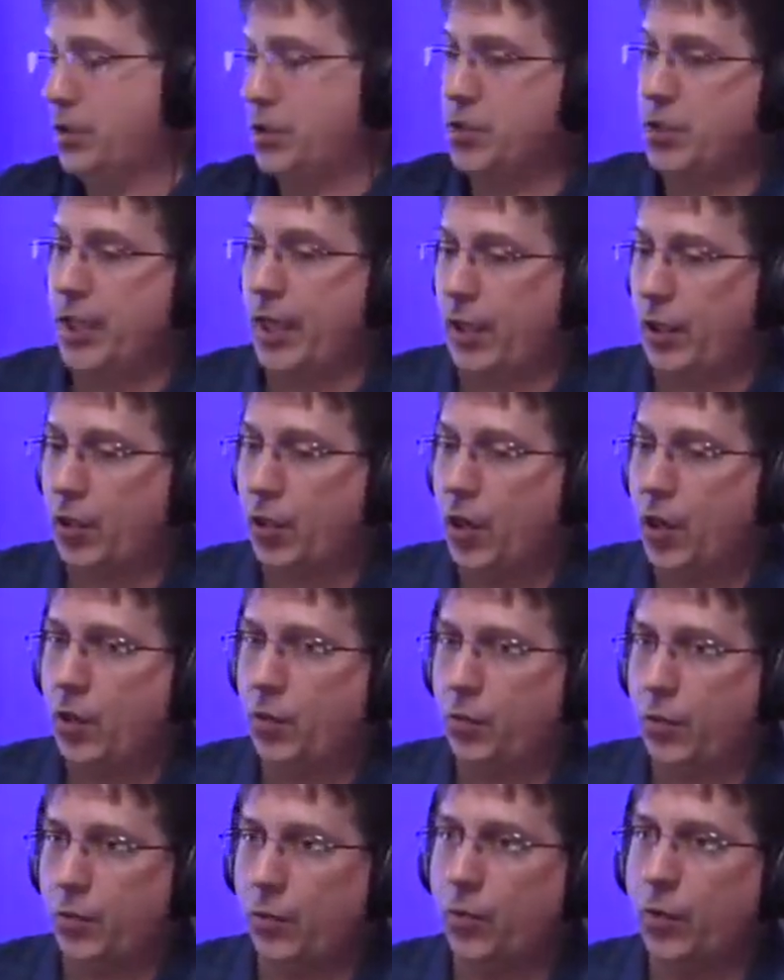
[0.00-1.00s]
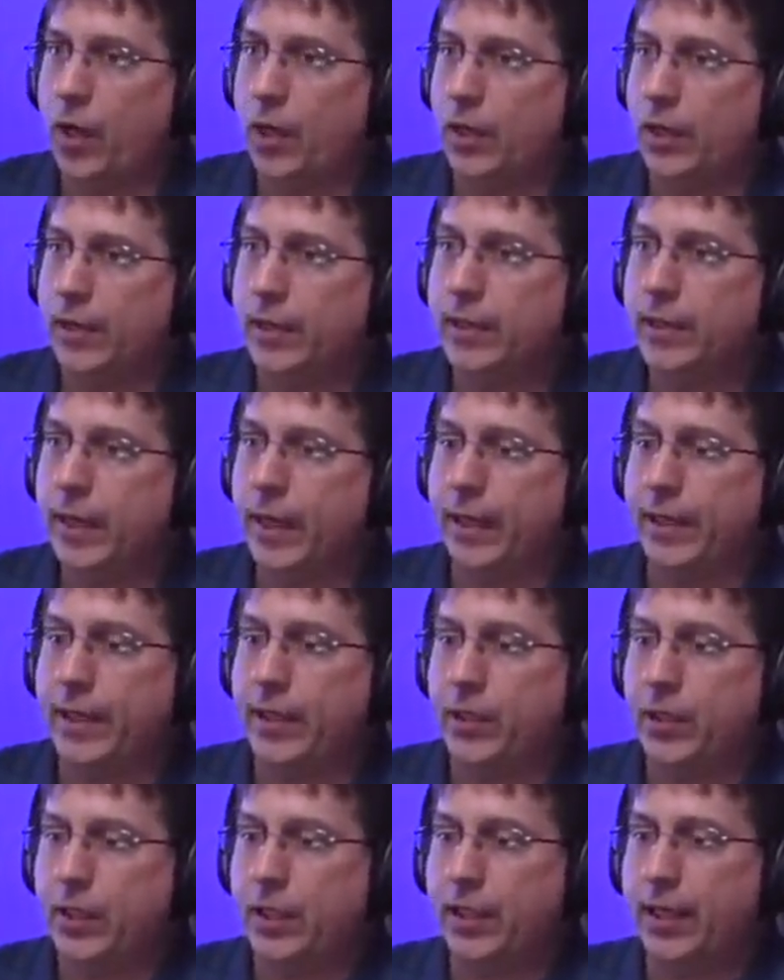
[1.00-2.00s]
select hardware wallet, and
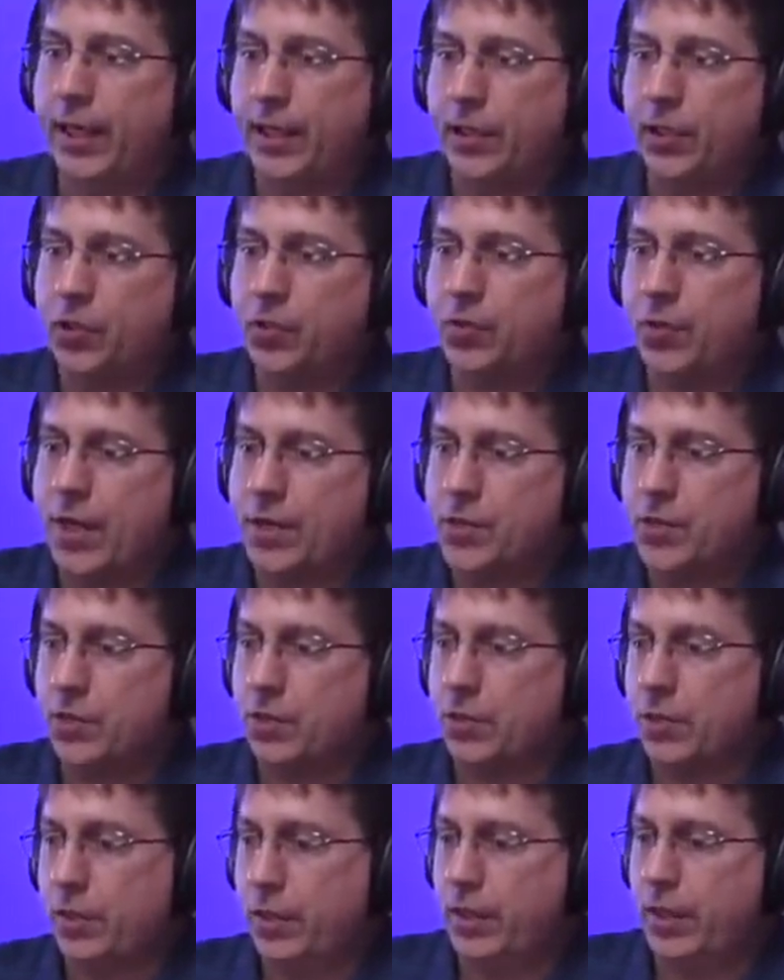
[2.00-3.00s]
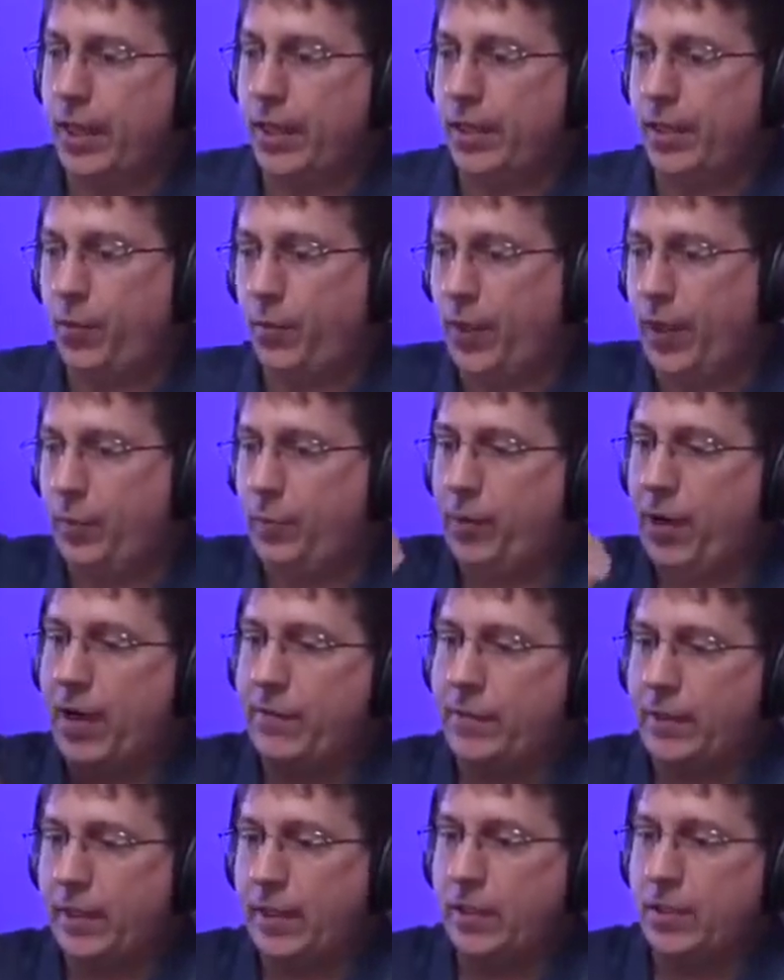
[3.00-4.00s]
then you connect the Trezor, and that way the
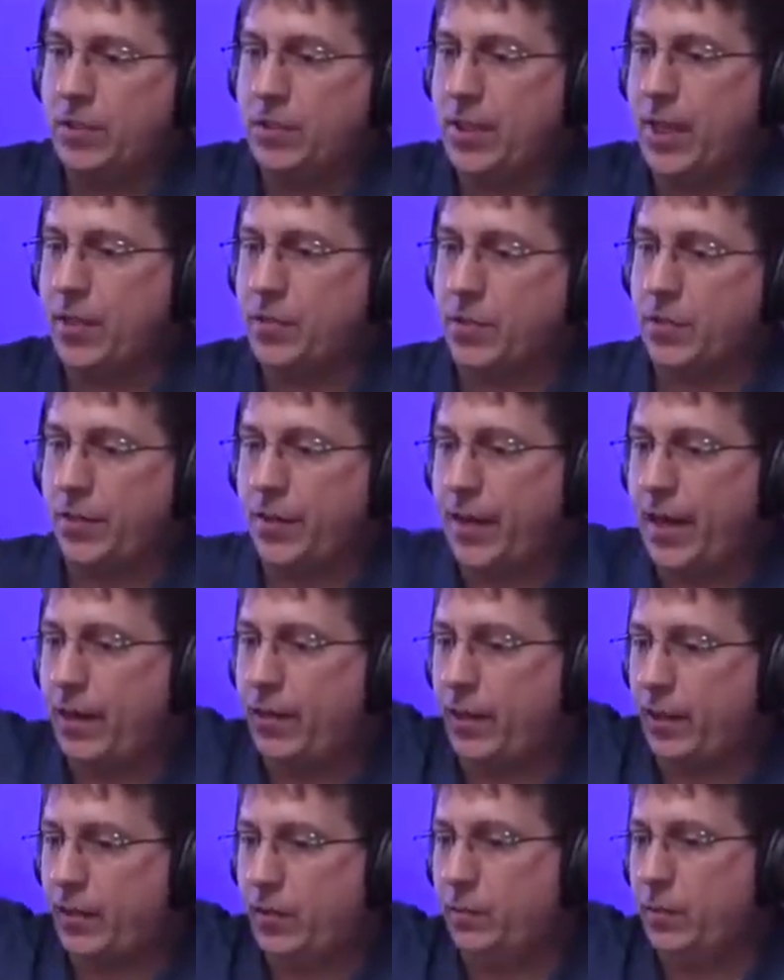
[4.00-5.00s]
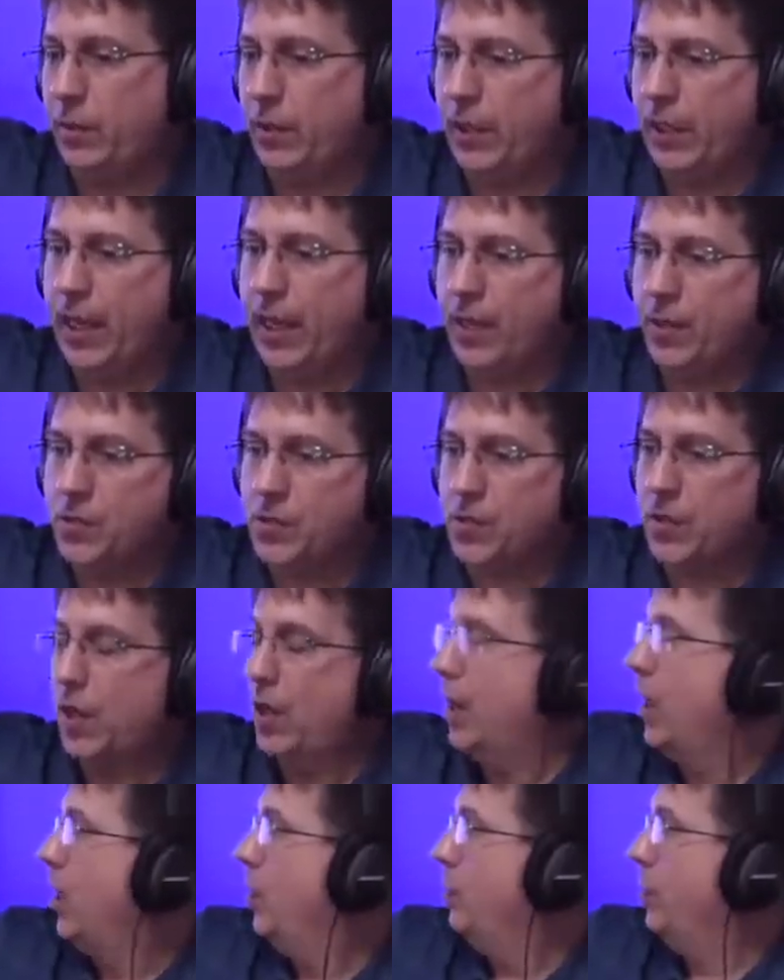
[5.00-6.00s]
private key stays on there and it communicates.
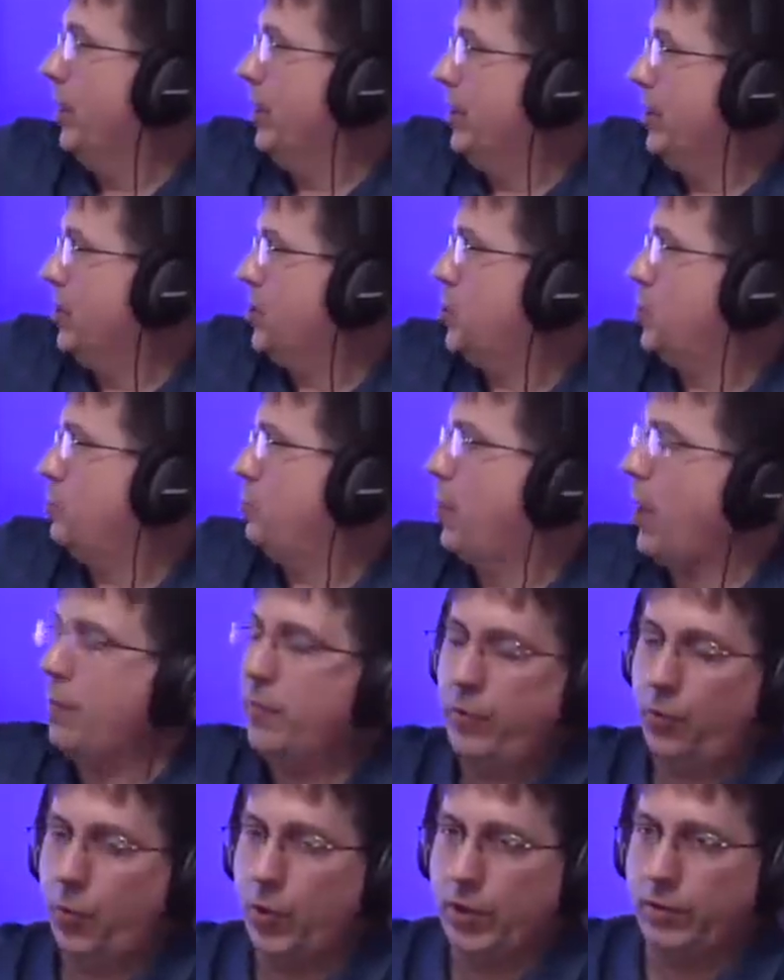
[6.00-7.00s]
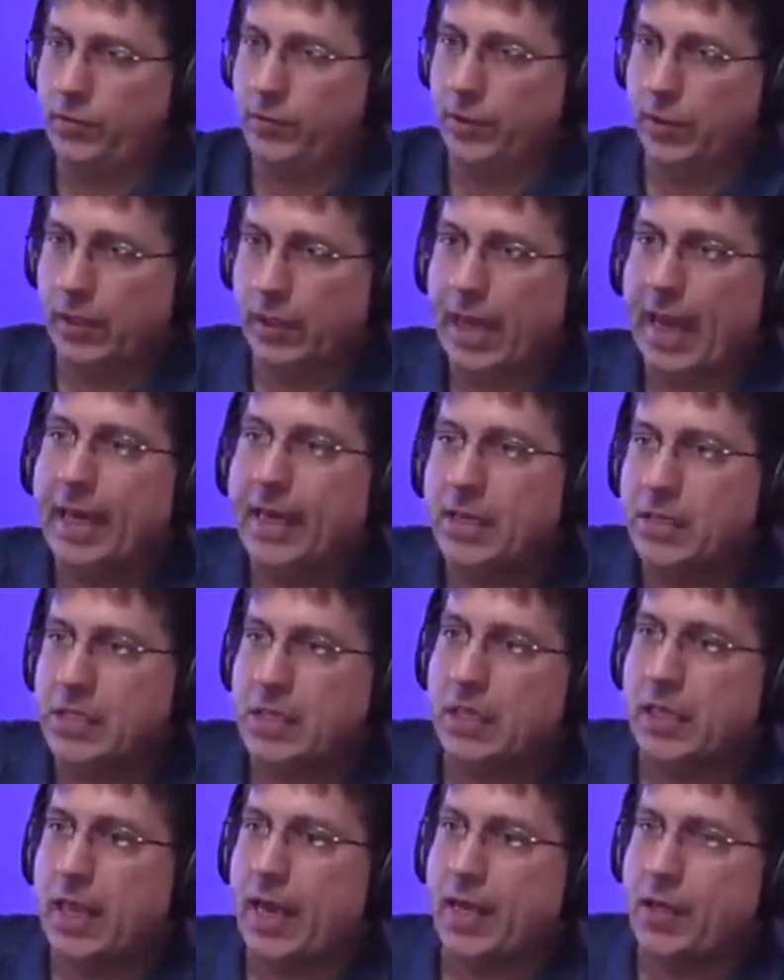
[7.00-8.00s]
But this is probably one of the
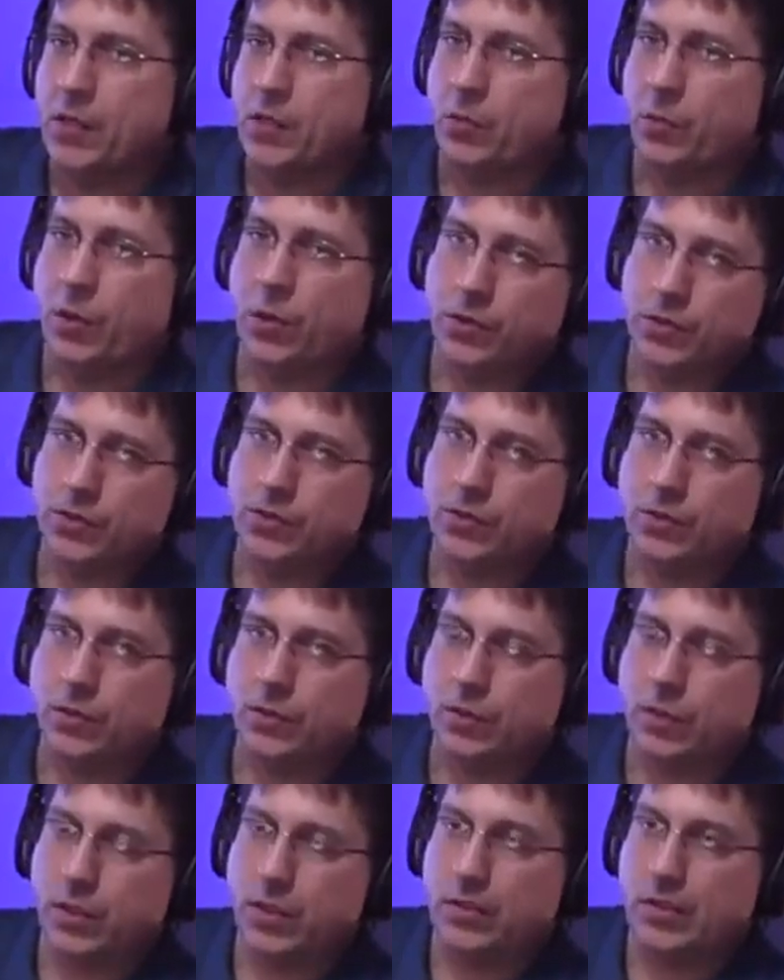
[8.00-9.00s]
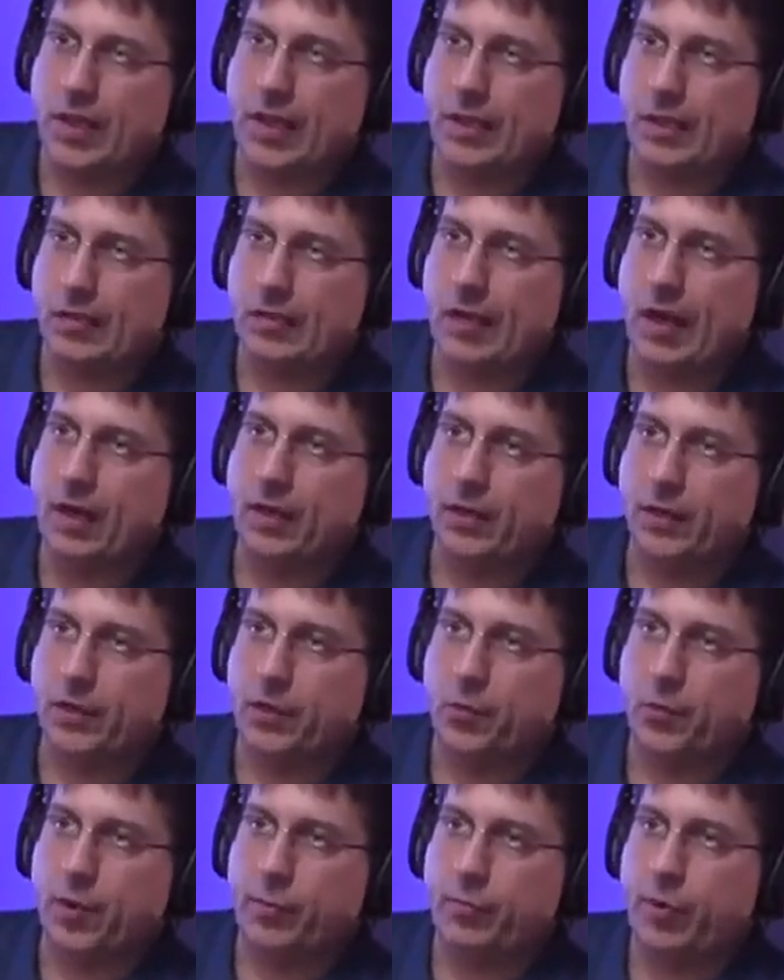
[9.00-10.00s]
lightest clients, where it's contained entirely in
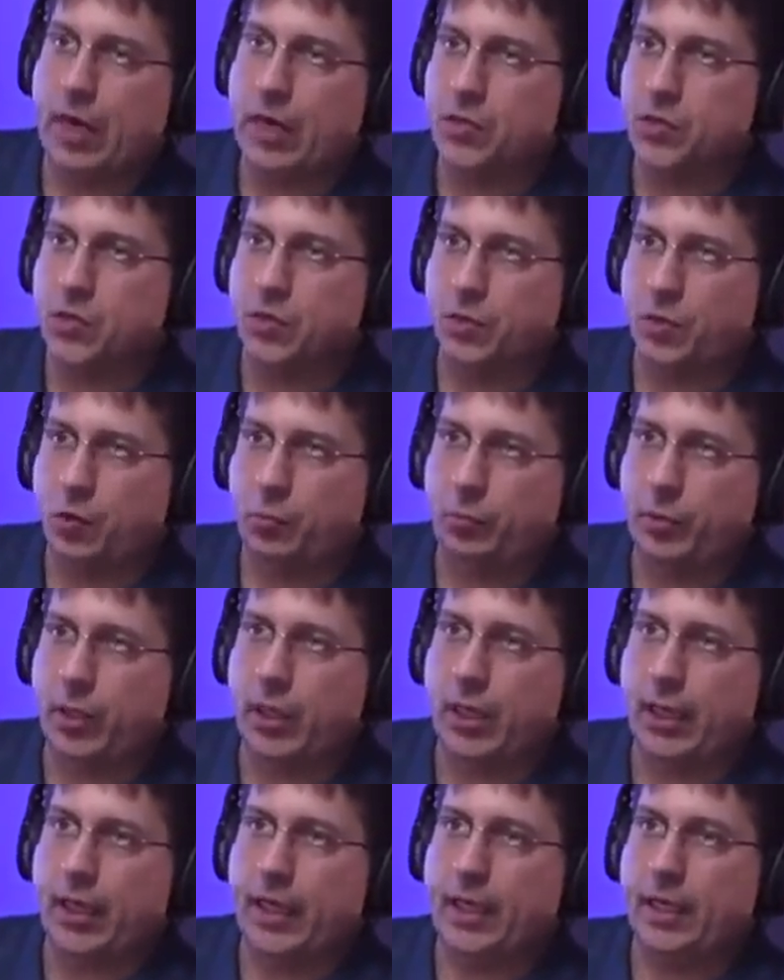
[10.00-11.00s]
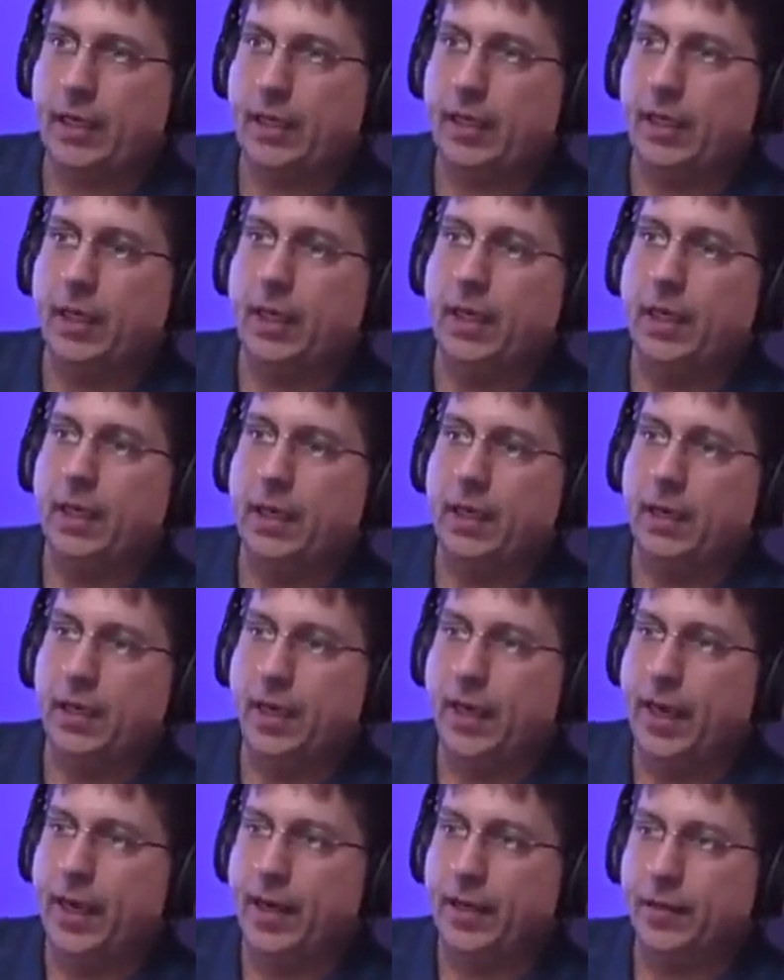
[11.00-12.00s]
the web browser, no plug-in,
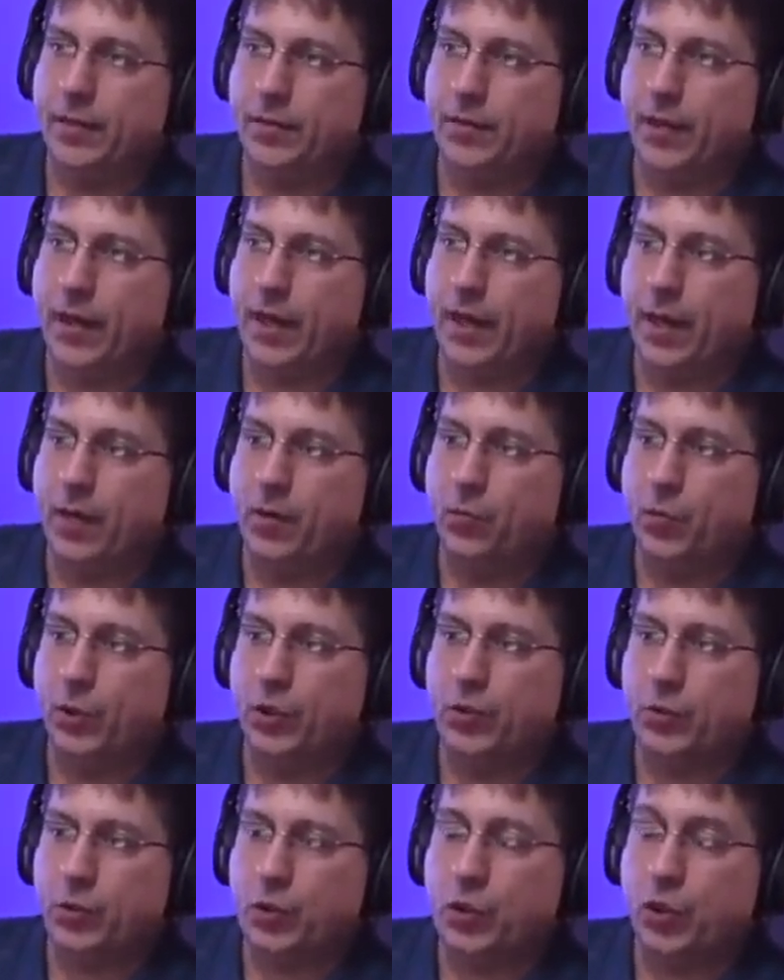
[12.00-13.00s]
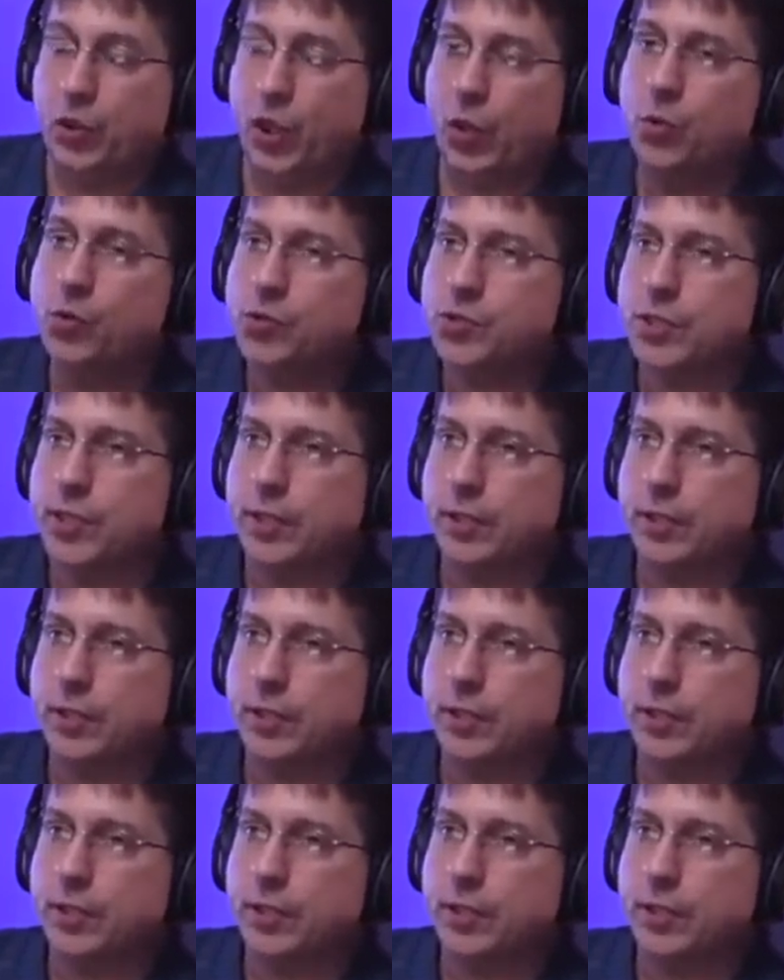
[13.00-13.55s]
and when you close